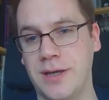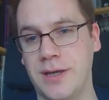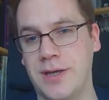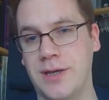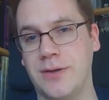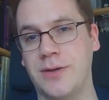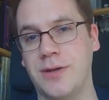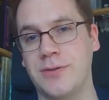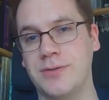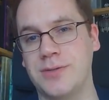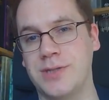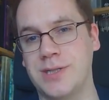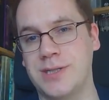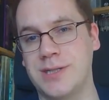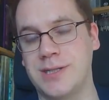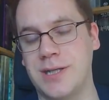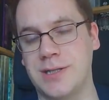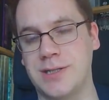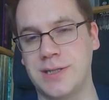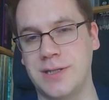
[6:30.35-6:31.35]
co-hosts
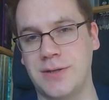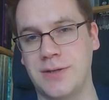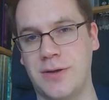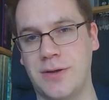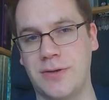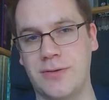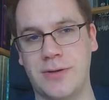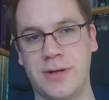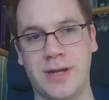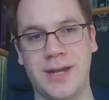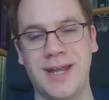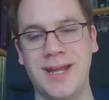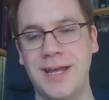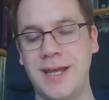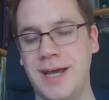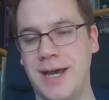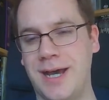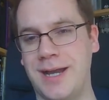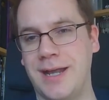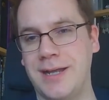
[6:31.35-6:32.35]
Dixie Cochran
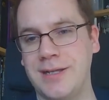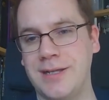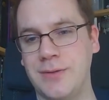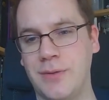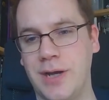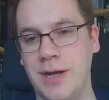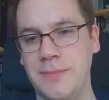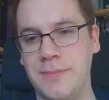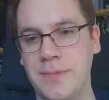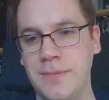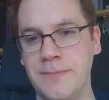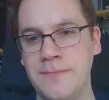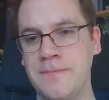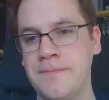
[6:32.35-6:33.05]
and Andy Webb.